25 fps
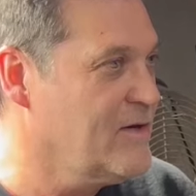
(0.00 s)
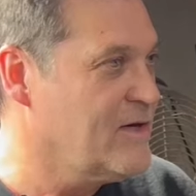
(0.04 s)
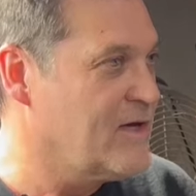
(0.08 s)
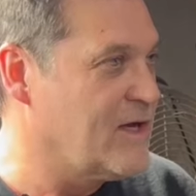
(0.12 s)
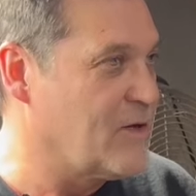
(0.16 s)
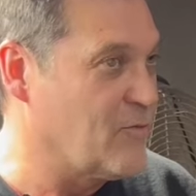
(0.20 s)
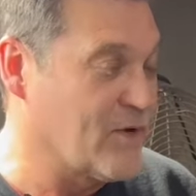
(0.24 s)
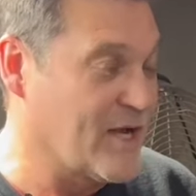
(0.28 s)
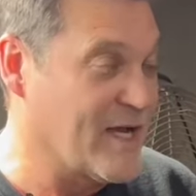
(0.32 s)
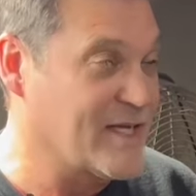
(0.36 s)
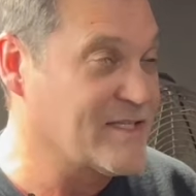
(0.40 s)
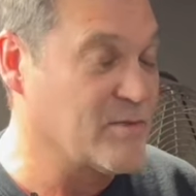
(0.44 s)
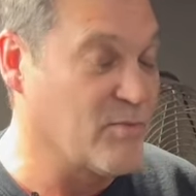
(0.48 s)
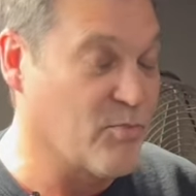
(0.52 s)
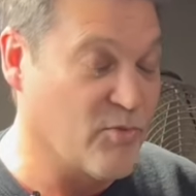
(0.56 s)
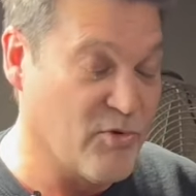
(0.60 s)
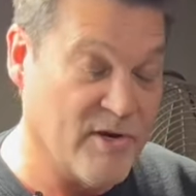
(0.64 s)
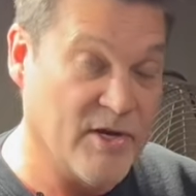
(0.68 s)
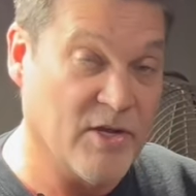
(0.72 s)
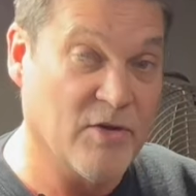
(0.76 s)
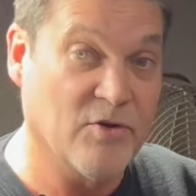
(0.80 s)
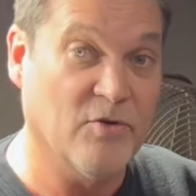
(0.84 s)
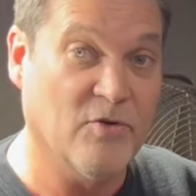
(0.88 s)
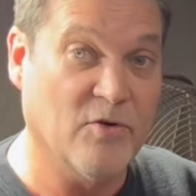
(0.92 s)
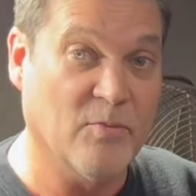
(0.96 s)
and we got some
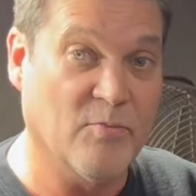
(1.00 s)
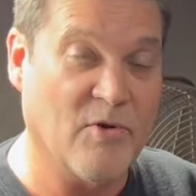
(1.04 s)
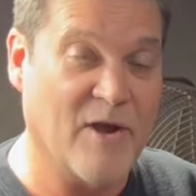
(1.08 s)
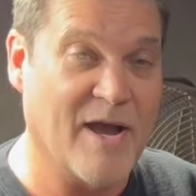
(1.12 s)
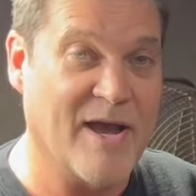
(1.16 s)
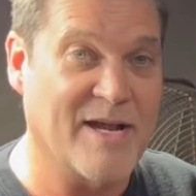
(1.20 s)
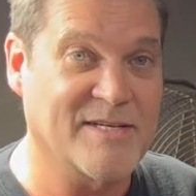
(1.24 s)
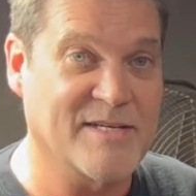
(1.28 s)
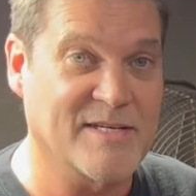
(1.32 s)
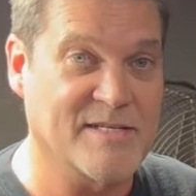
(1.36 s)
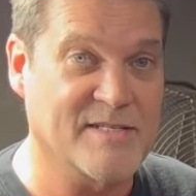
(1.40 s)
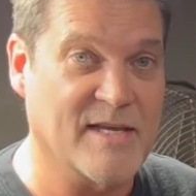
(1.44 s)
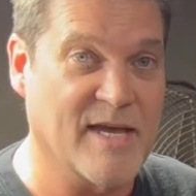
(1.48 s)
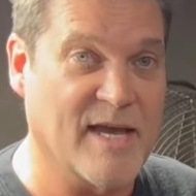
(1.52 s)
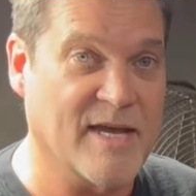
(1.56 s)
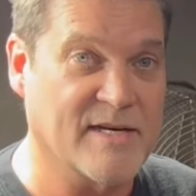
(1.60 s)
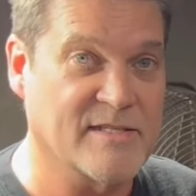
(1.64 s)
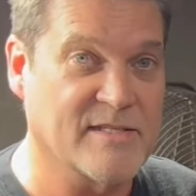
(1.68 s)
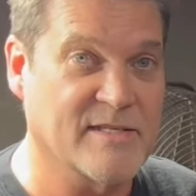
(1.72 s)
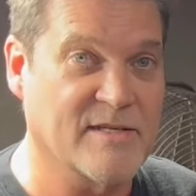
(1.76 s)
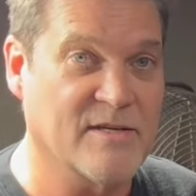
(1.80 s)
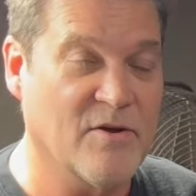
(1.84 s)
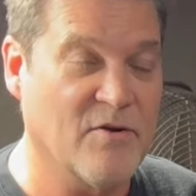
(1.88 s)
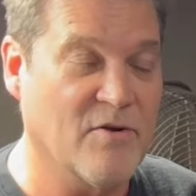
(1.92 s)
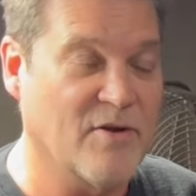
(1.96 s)
pretty cool projects
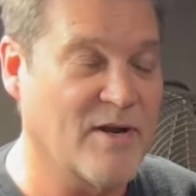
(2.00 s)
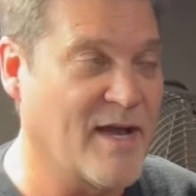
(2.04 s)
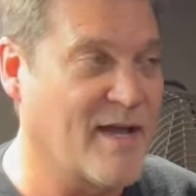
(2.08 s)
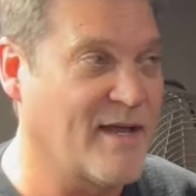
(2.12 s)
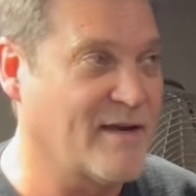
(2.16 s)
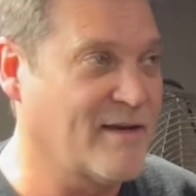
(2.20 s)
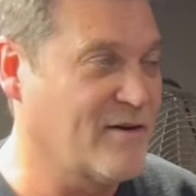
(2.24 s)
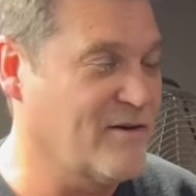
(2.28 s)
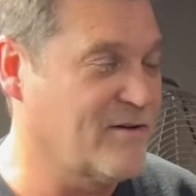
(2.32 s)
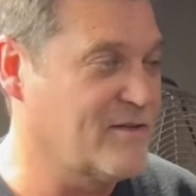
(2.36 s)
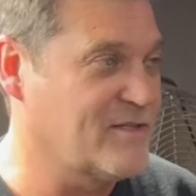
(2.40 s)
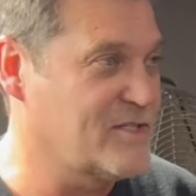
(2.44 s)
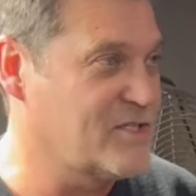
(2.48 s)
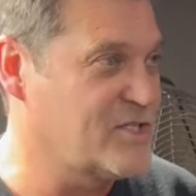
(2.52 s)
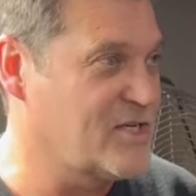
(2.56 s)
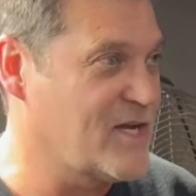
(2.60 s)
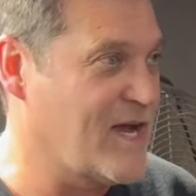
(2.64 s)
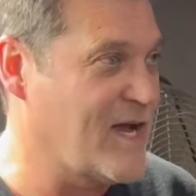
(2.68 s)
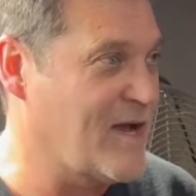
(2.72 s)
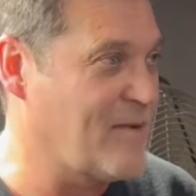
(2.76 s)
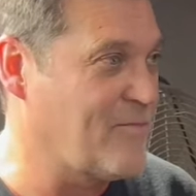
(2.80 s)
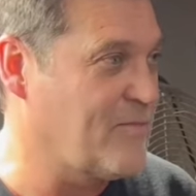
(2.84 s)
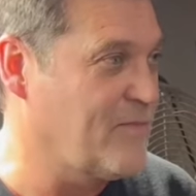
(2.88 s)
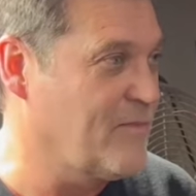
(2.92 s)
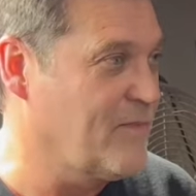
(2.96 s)
actually going on here at the
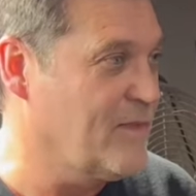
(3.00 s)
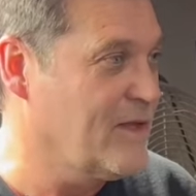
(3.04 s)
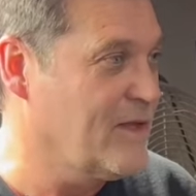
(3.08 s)
shop.